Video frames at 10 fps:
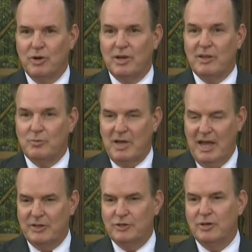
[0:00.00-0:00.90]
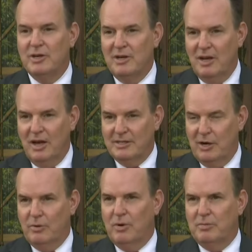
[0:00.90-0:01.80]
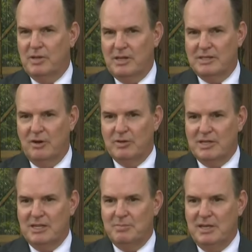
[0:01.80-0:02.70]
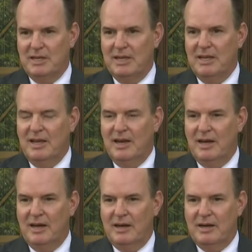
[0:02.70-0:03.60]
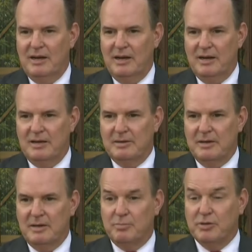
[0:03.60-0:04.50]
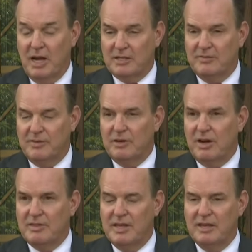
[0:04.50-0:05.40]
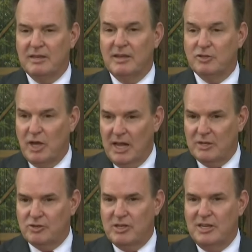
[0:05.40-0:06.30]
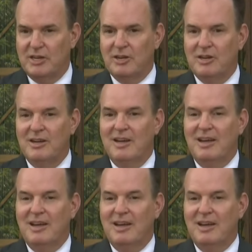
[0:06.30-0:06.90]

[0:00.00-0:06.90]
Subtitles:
work as we enter what will undoubtedly be a productive year, I think, a challenging year.